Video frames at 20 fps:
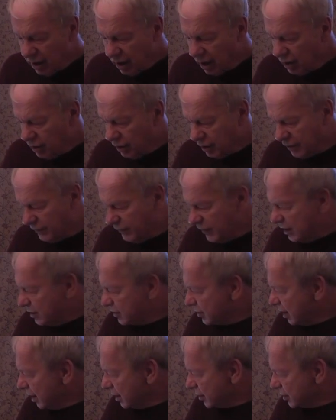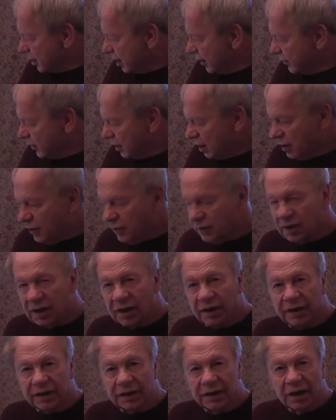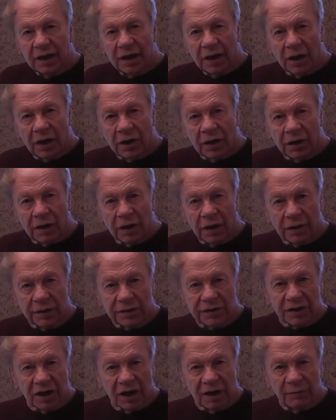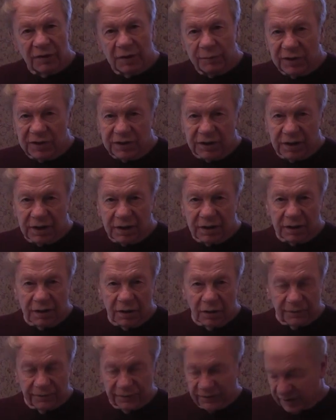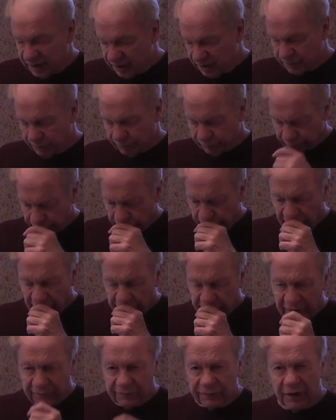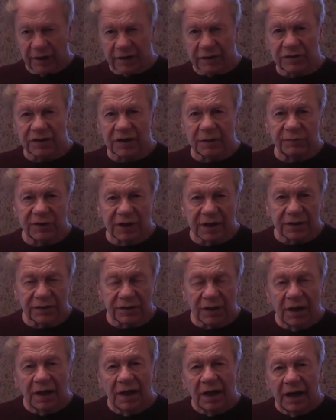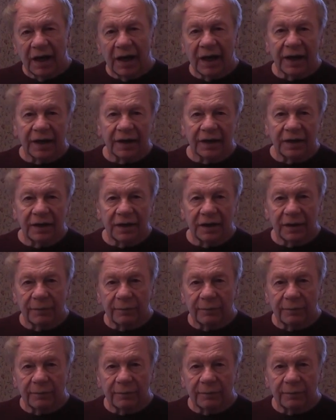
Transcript: A lot of these tests I've done online are time limited, not for this but for other subjects, and